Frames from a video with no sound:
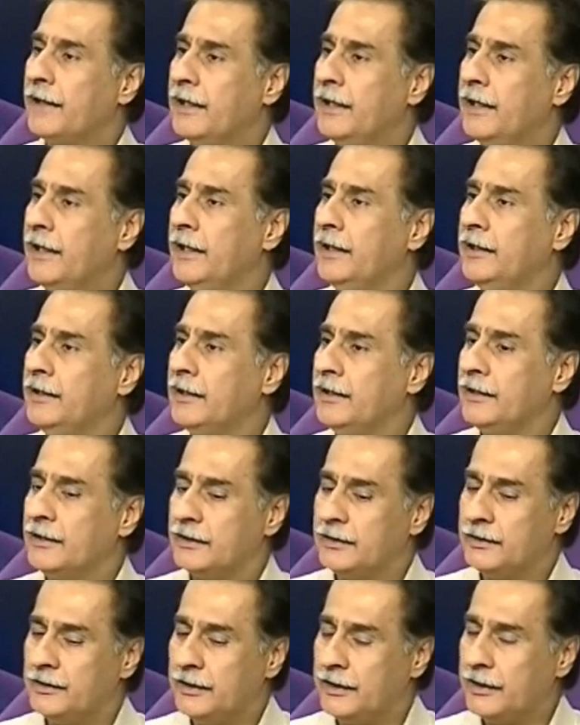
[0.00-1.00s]
and
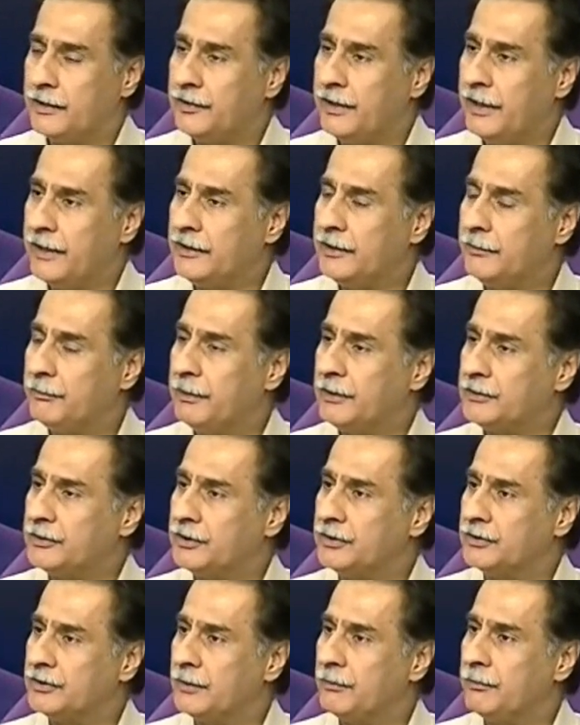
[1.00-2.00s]
there are dengue
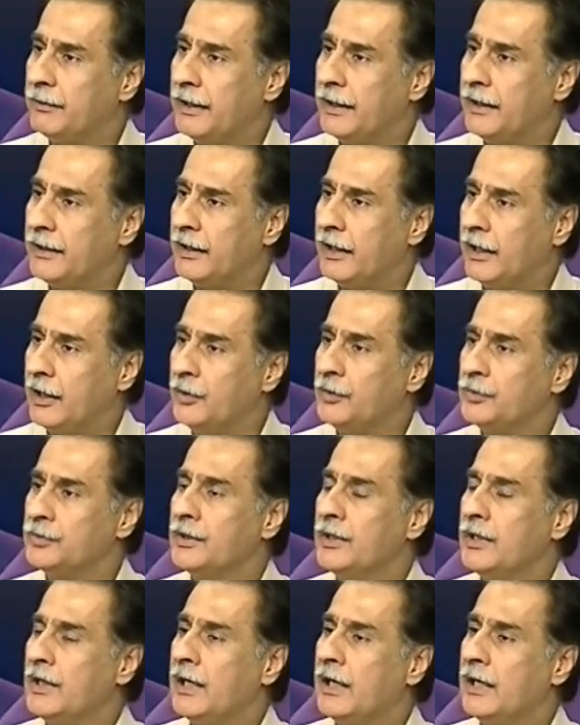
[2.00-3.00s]
patients in my house.